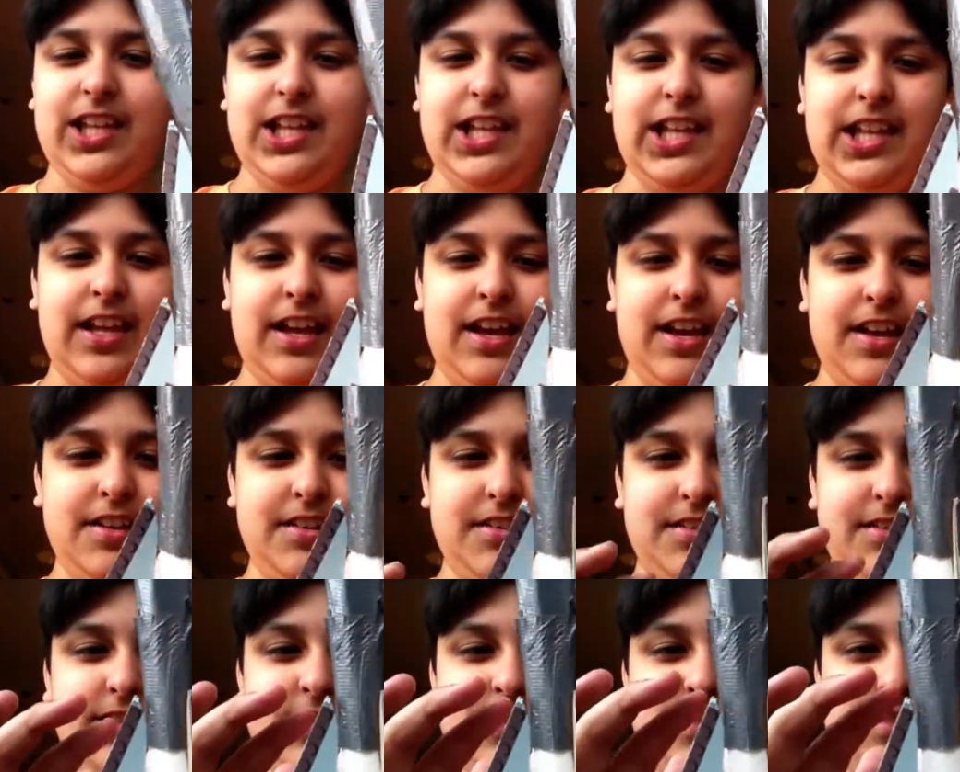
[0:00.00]
It
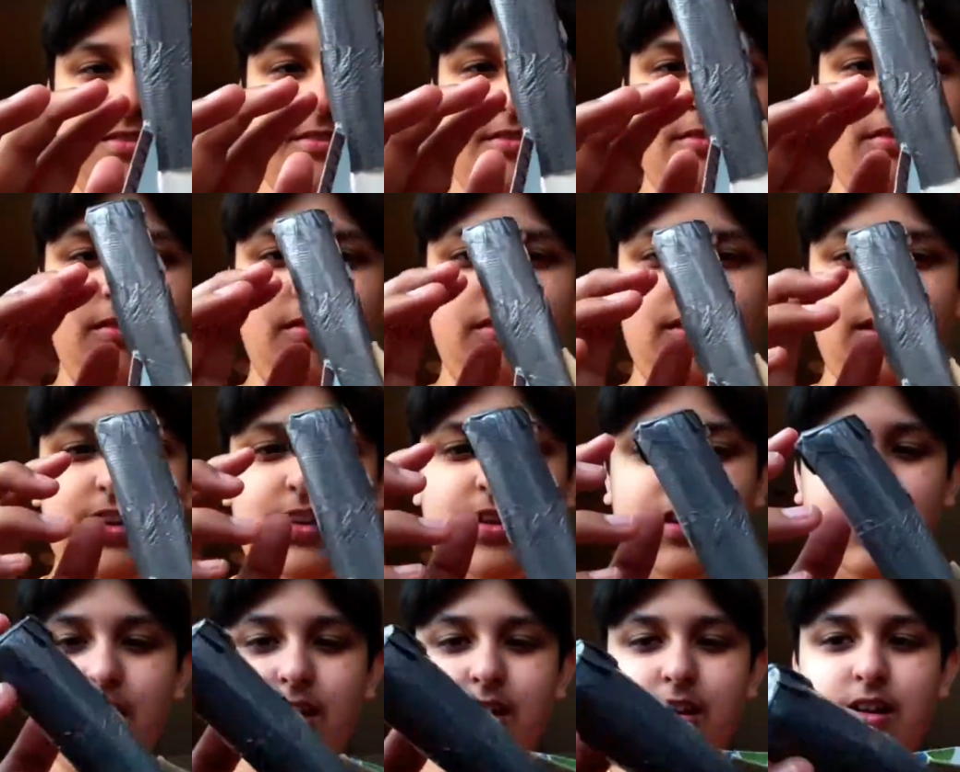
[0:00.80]
has,
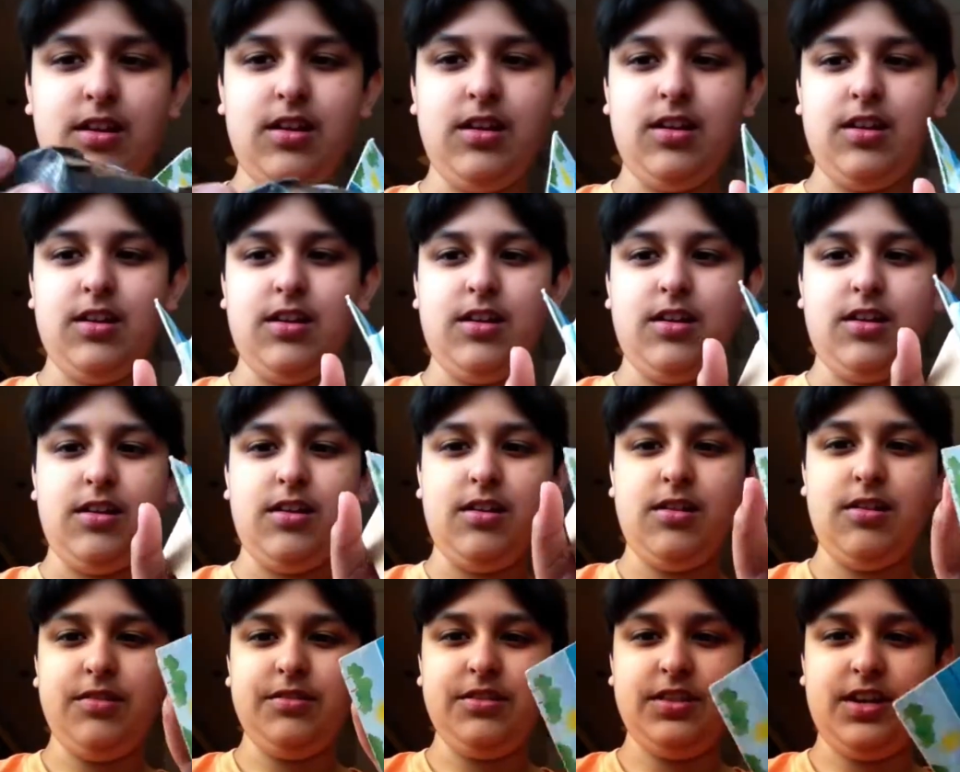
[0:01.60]

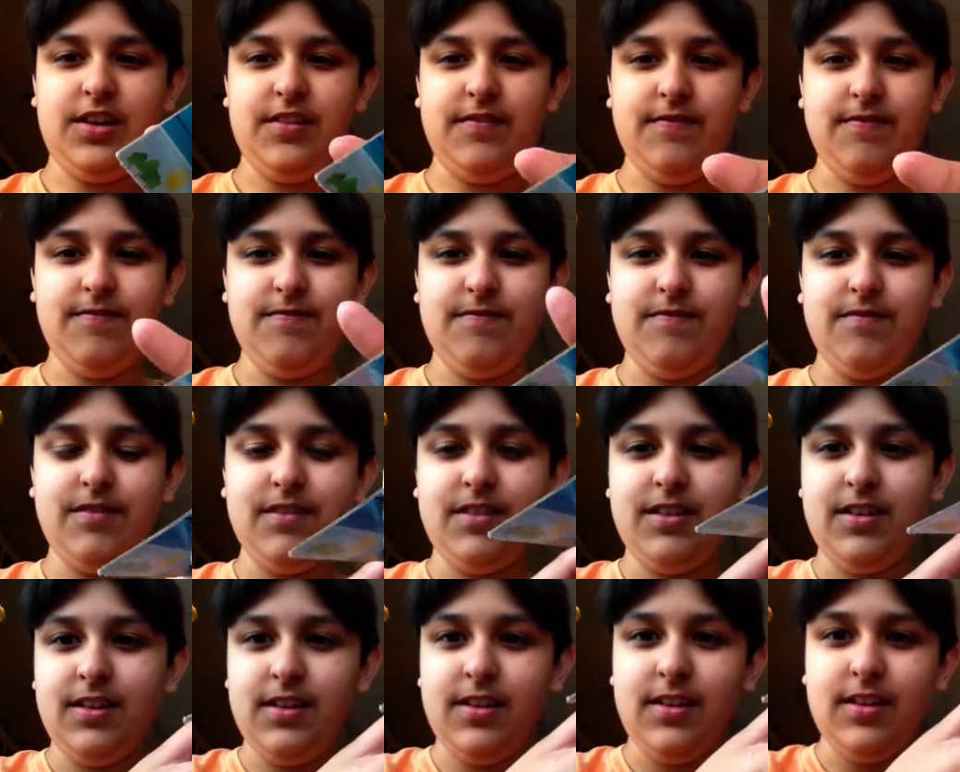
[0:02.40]
hold on,
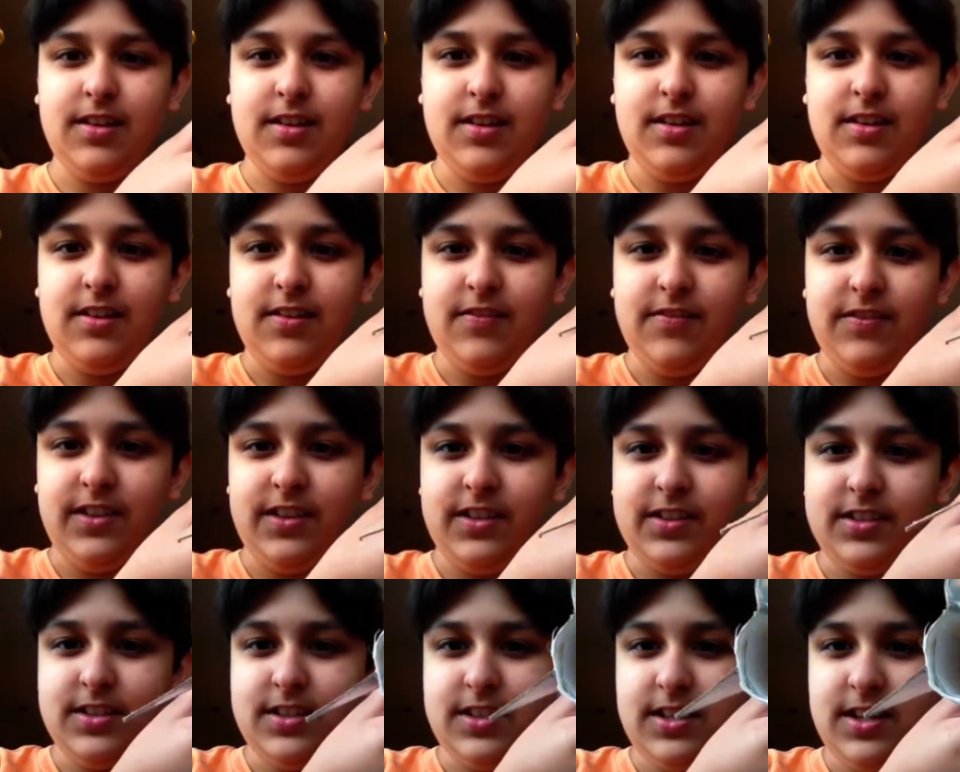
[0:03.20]
if you
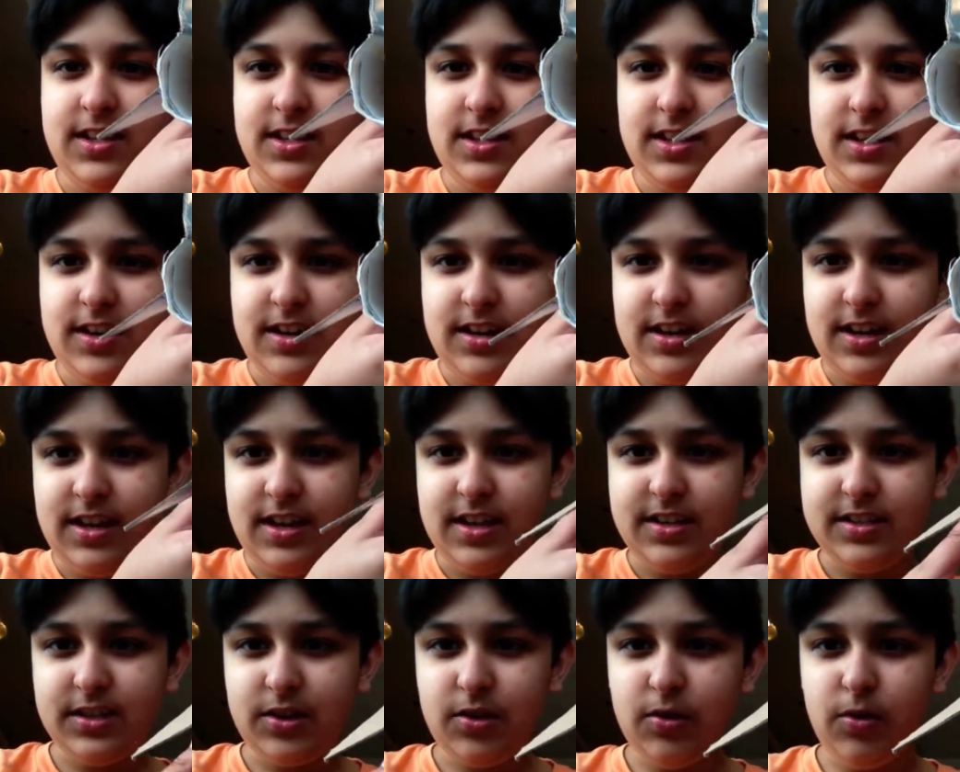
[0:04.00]
can see in here, it
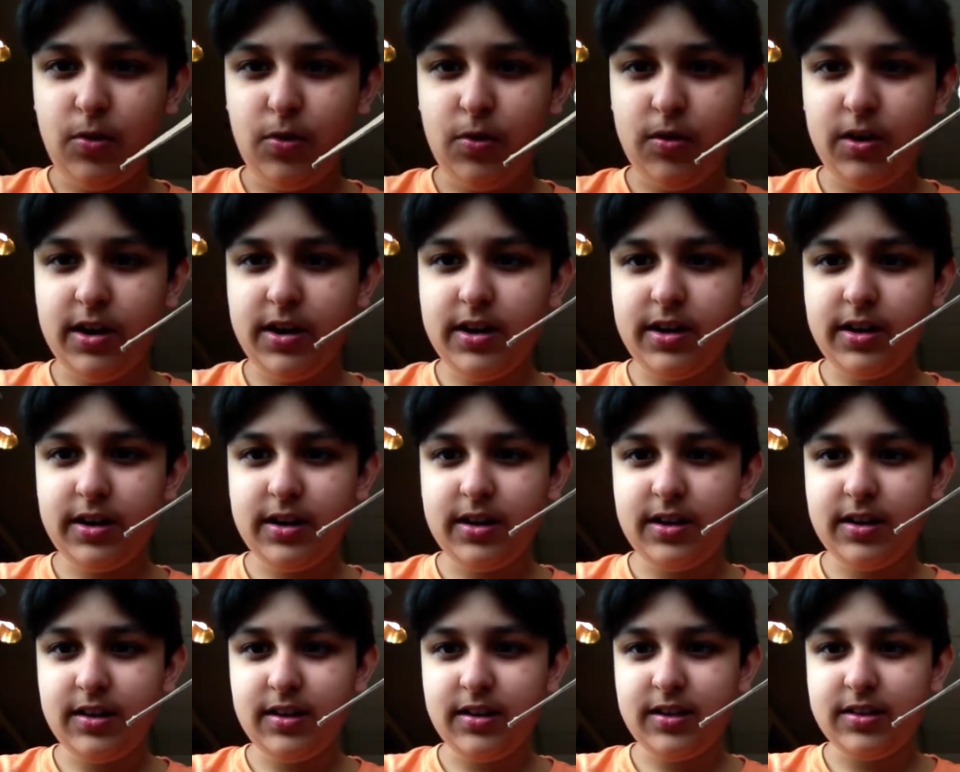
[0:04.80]
has a core.
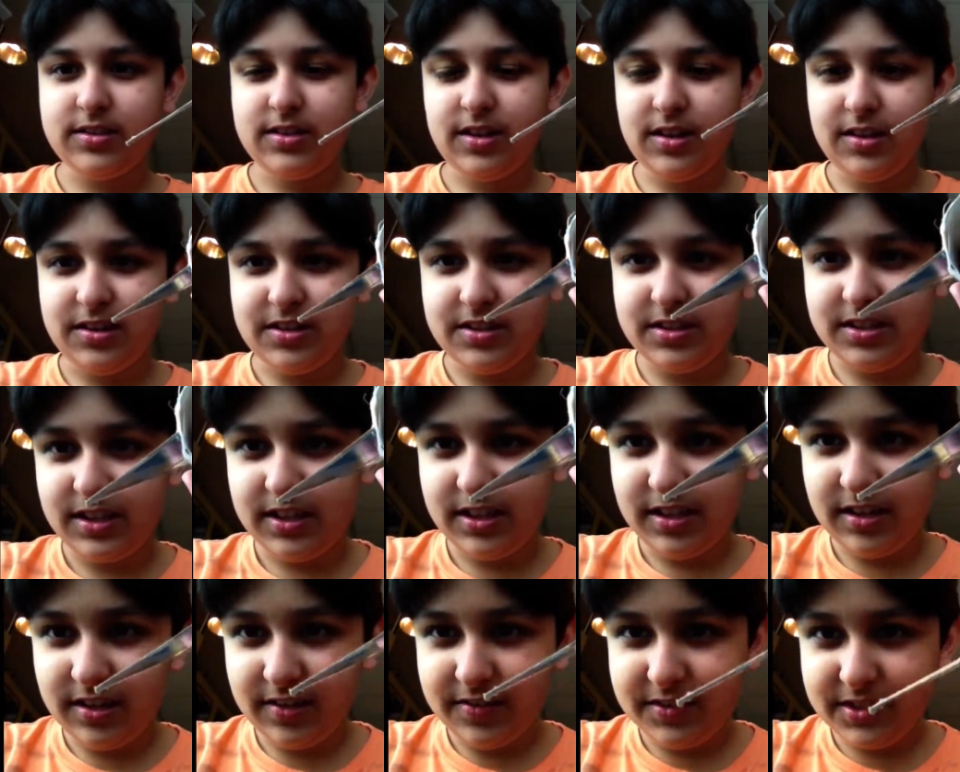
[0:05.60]
It's hard to
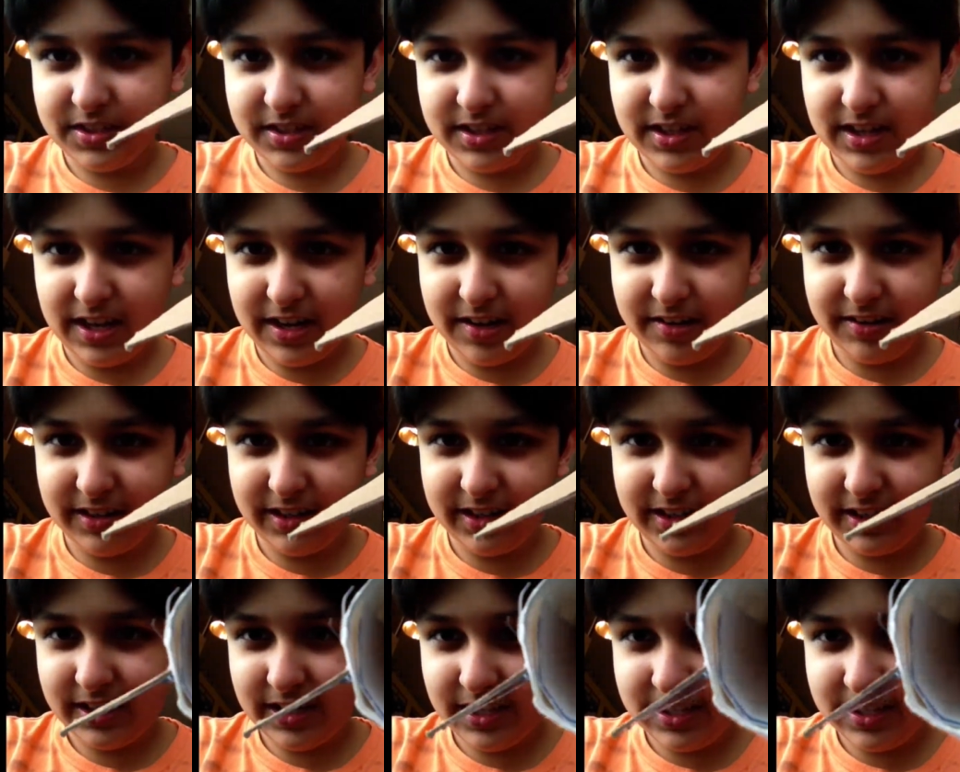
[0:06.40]
see, obviously. I don't think you